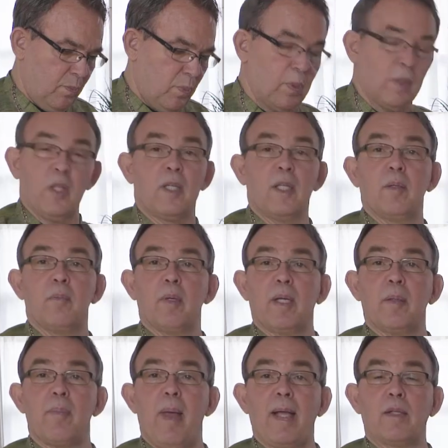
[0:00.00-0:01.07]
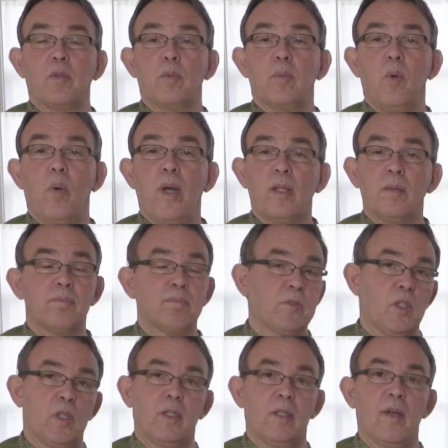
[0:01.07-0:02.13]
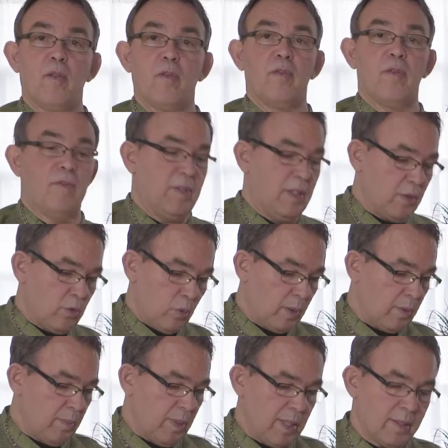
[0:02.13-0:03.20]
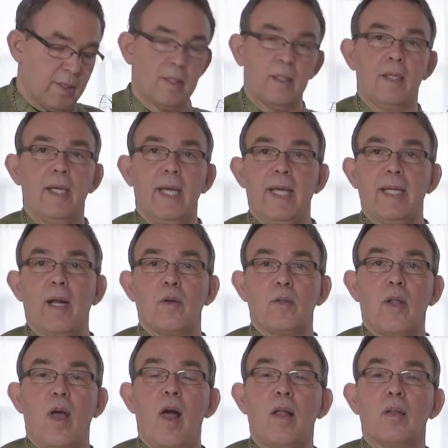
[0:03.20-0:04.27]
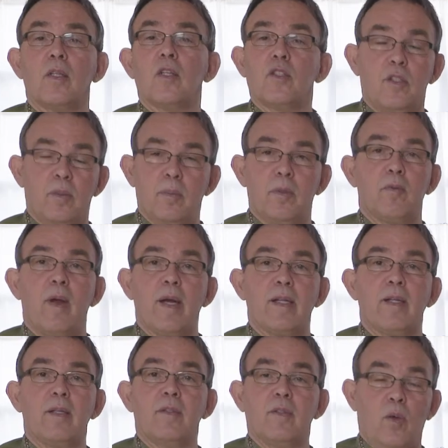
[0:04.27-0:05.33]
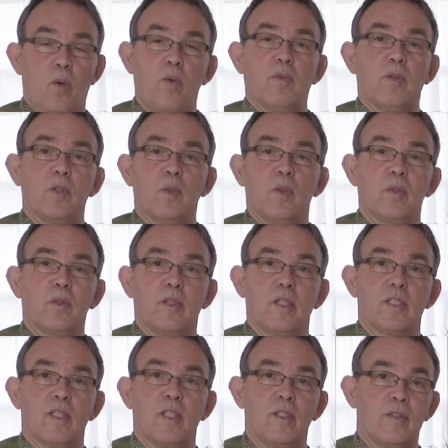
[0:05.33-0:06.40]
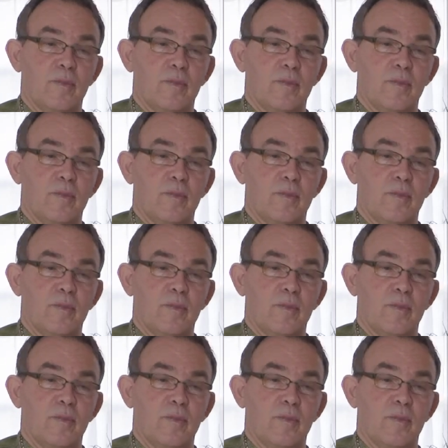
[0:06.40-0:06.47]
We're looking to bring it back to a boil, cook another 15-20 minutes, and our dal should be ready to offer to Lord Krishna.